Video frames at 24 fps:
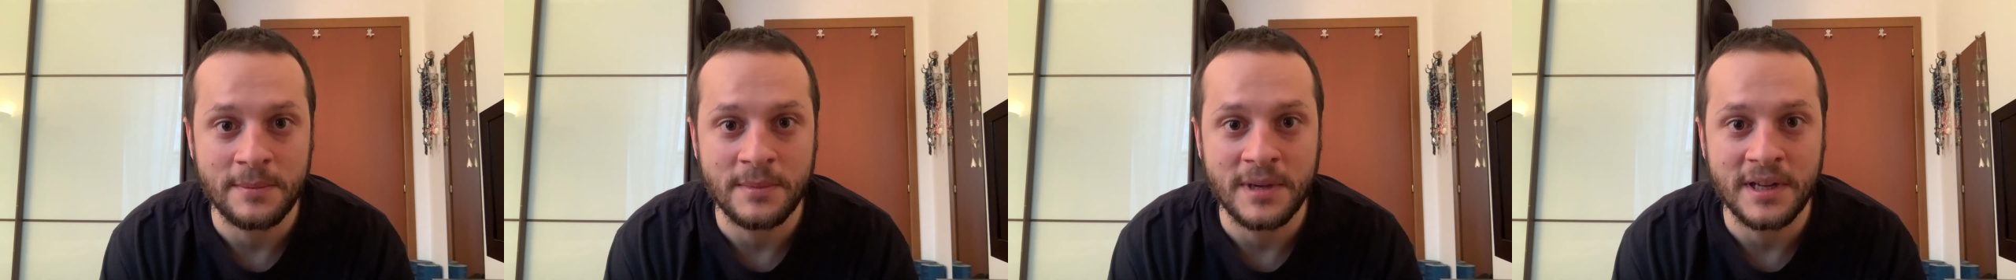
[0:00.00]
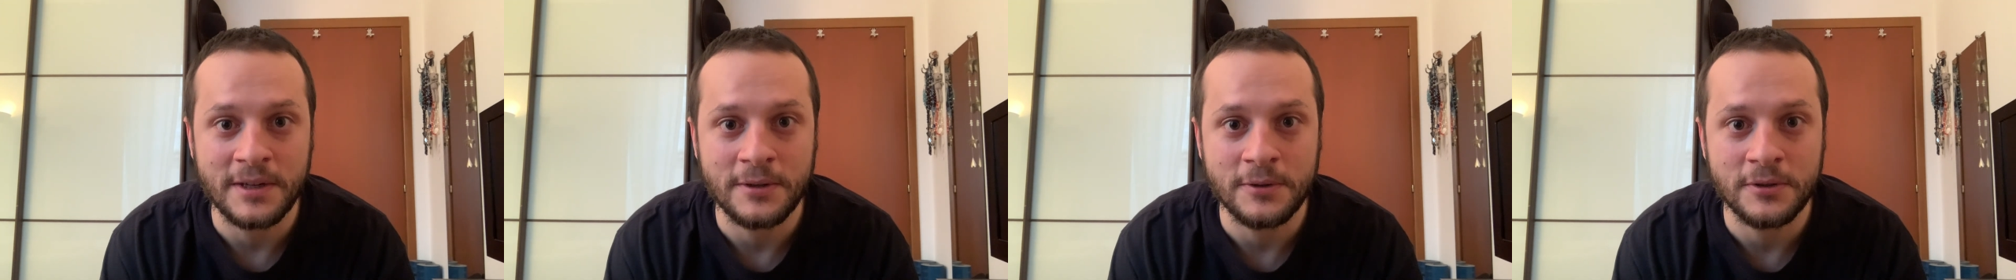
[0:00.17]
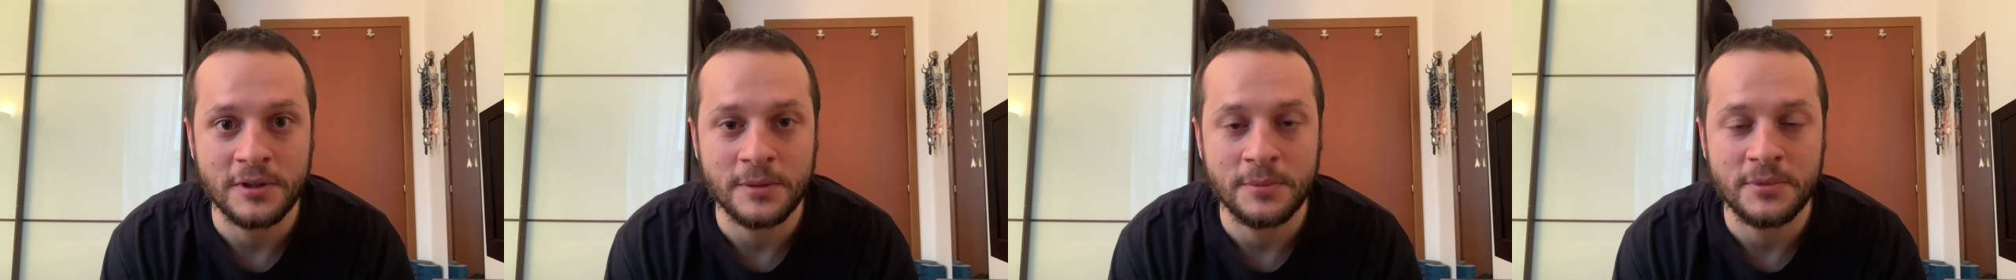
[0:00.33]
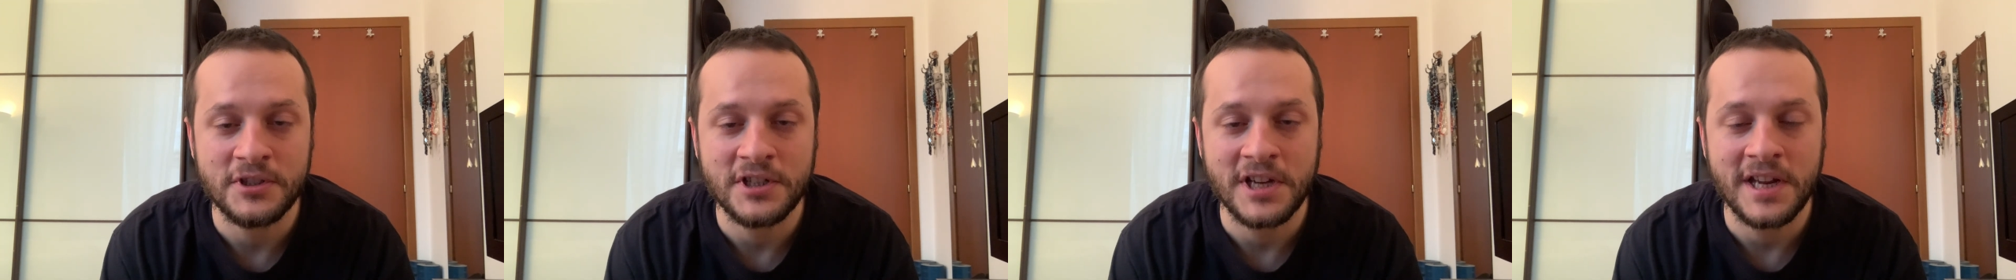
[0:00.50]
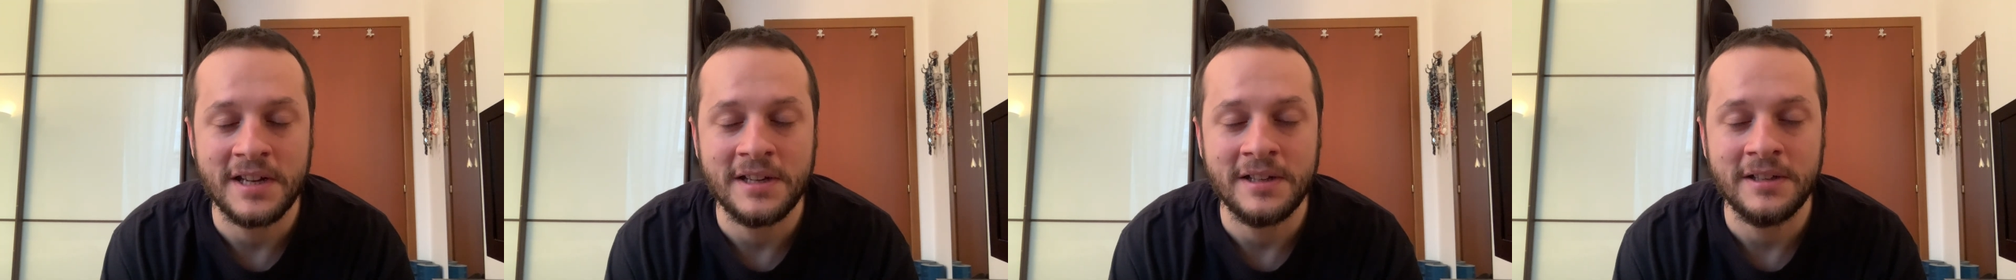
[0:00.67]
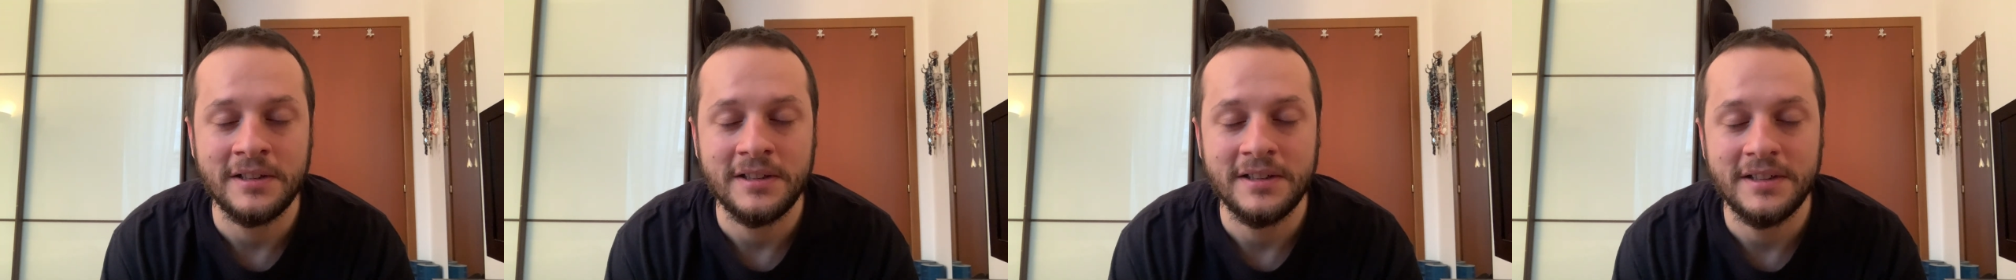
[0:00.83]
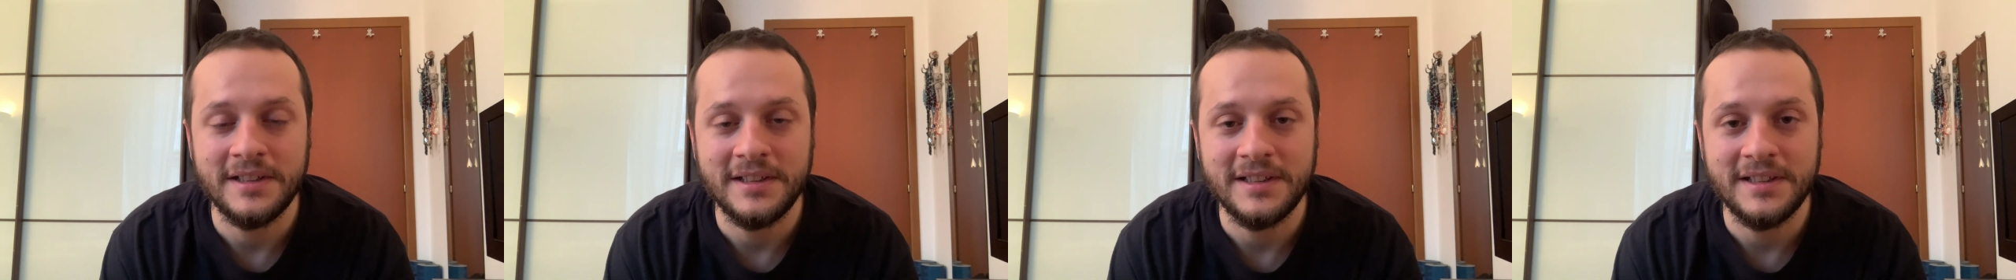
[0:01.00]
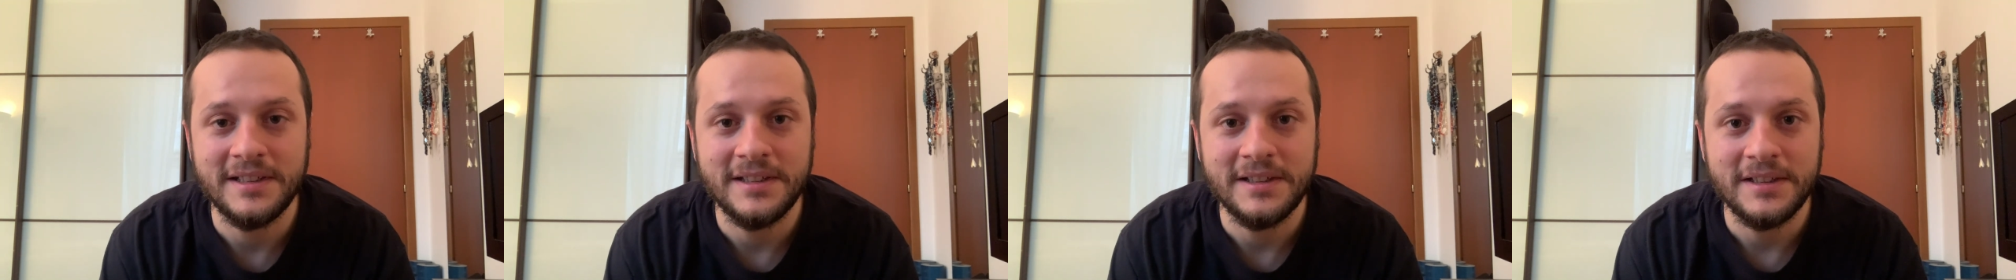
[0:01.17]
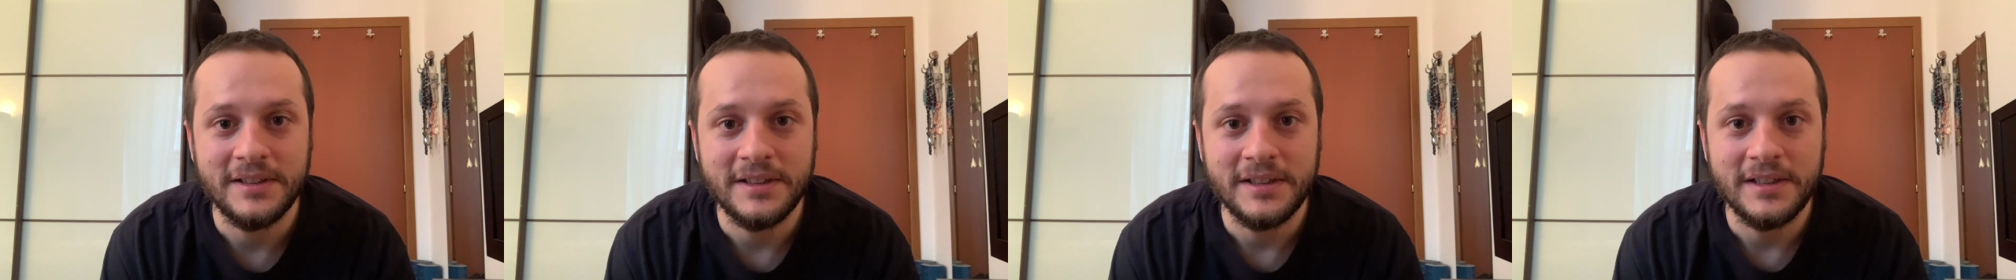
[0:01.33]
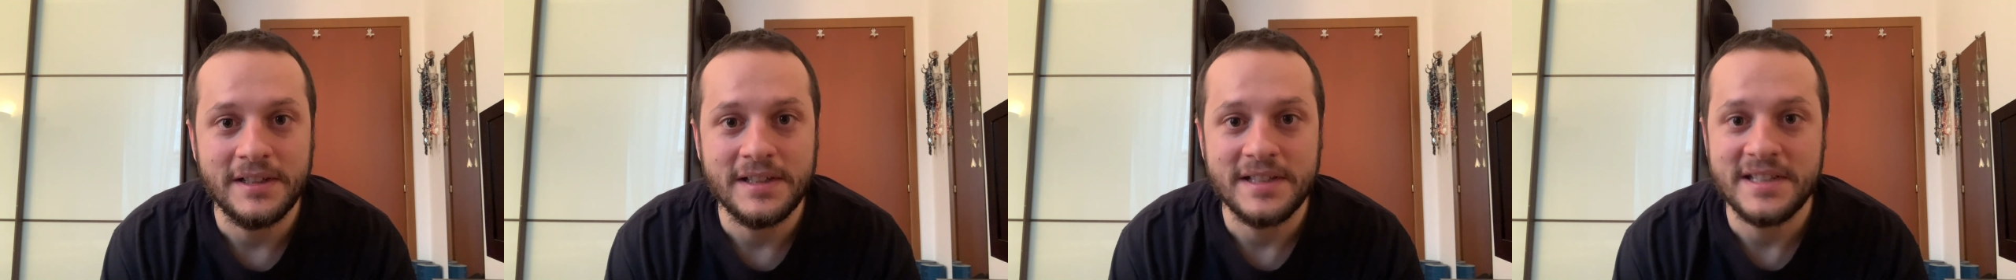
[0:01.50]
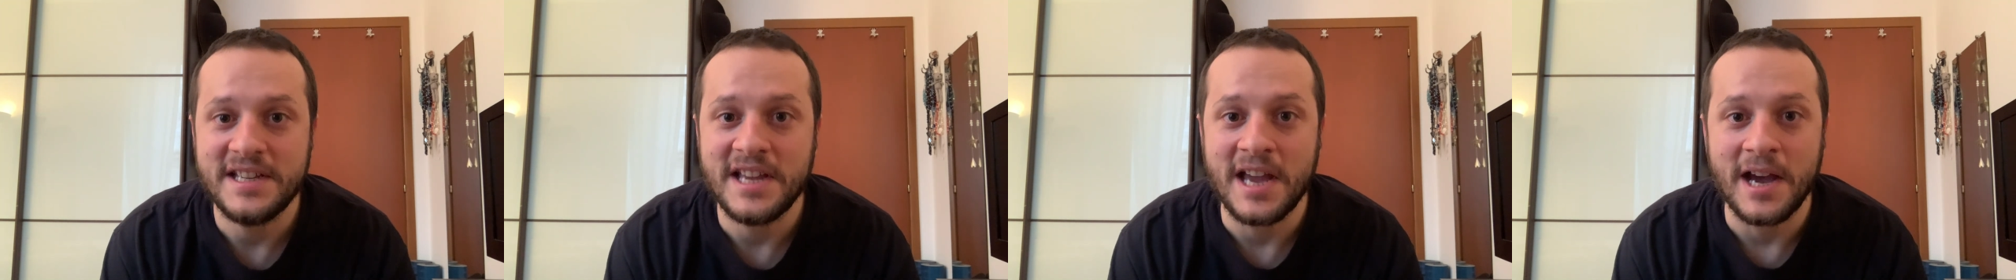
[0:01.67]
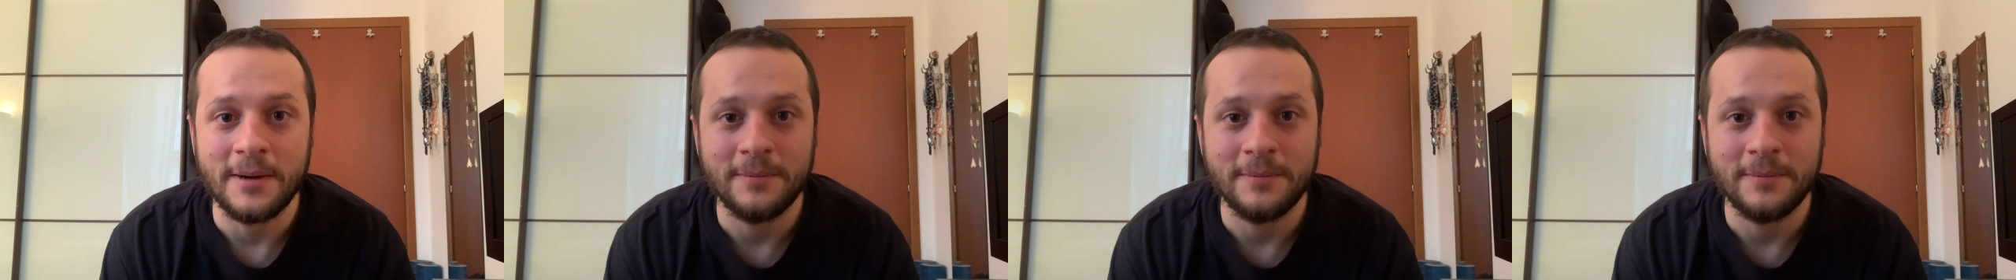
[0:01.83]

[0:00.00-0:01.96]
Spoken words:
my YouTube channel. See ya.